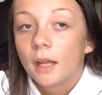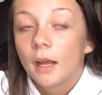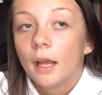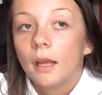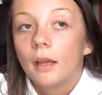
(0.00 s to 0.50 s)

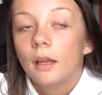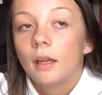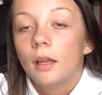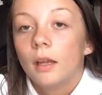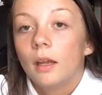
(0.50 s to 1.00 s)
that
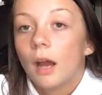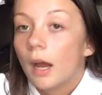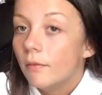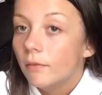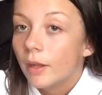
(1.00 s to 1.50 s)

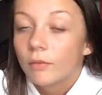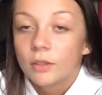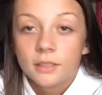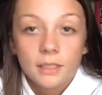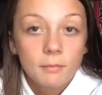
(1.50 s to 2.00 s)
I've
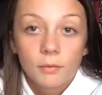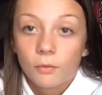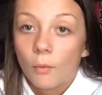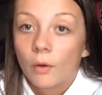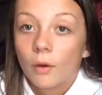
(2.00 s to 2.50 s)
never seen
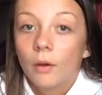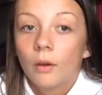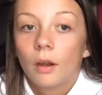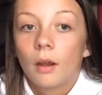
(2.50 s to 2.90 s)
before.